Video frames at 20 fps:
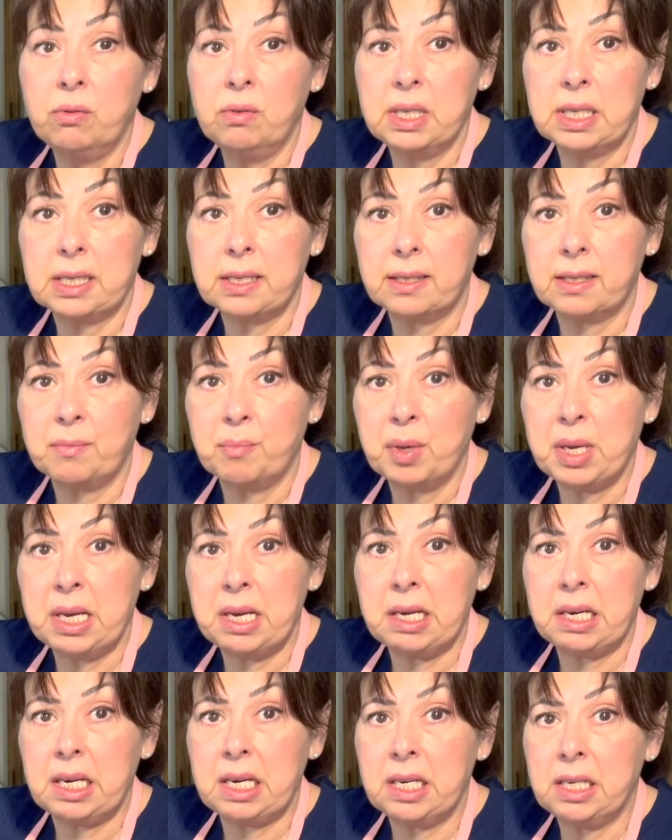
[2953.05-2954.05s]
dozen
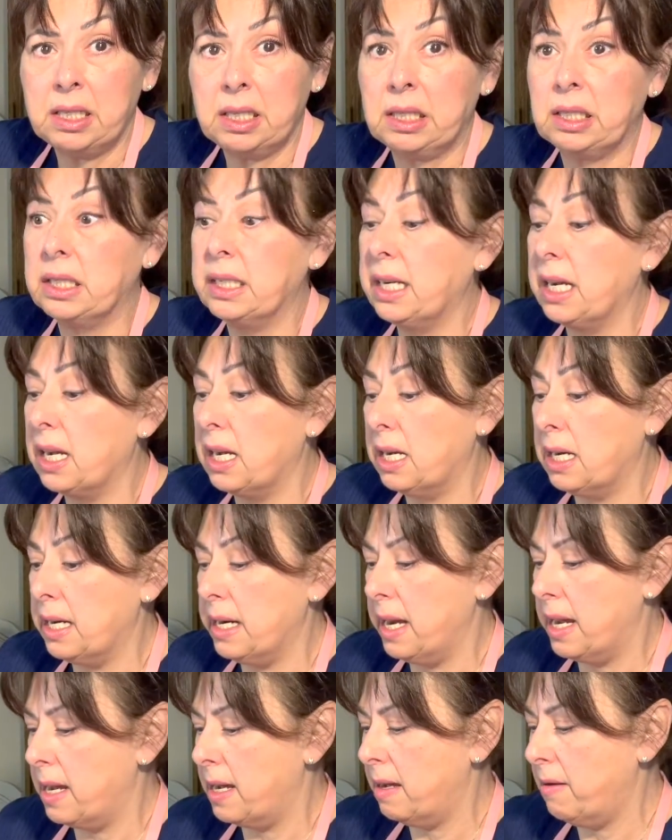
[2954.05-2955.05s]
peonies like I
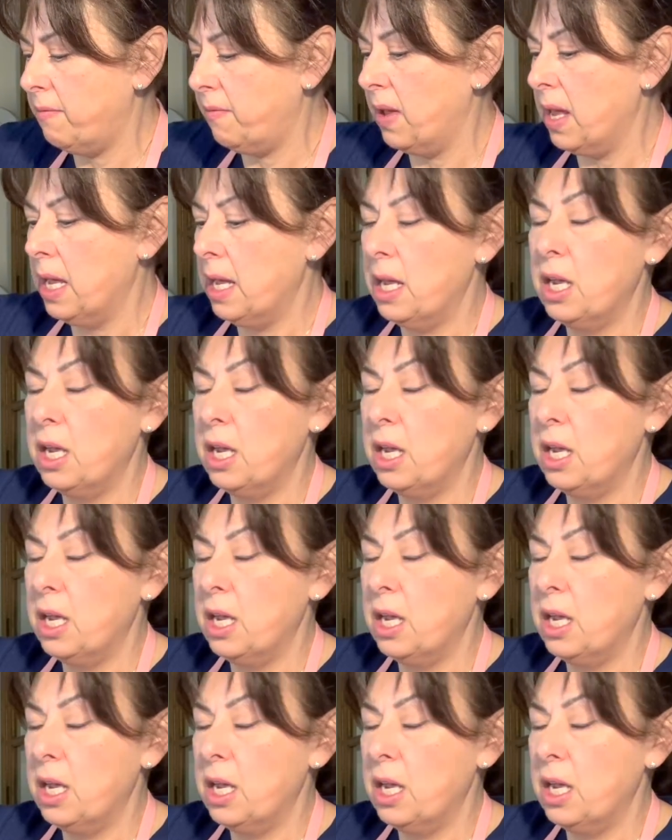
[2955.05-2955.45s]
have.